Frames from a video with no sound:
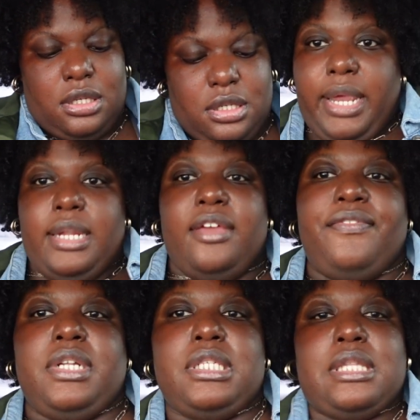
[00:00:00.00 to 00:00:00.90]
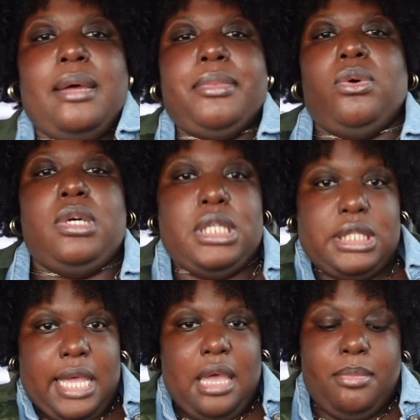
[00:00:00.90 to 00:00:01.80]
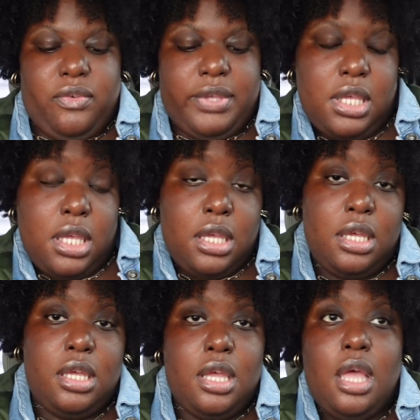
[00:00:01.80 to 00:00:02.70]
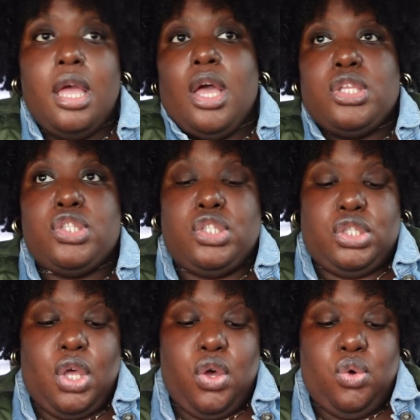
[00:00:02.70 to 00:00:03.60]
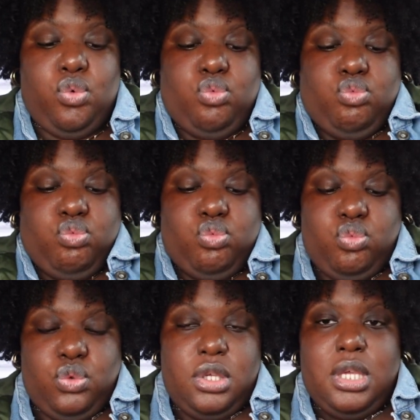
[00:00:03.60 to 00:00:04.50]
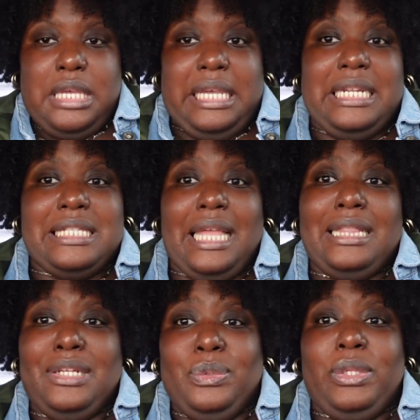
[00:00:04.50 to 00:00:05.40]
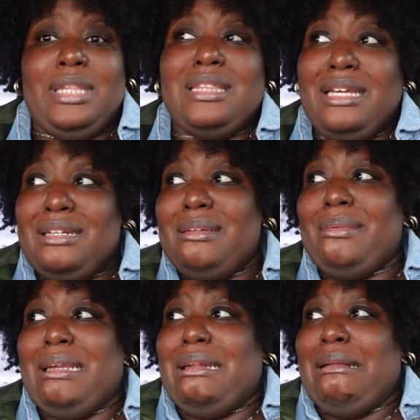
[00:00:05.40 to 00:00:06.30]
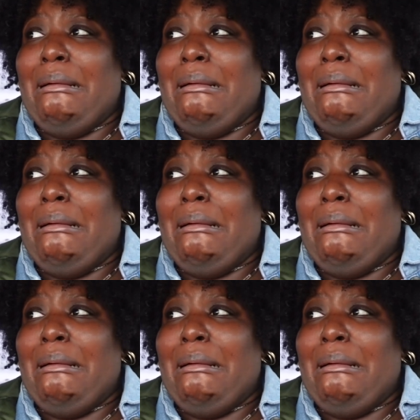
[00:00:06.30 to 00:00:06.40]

rain ain't finna stop no good time over here so and it's like literally thundering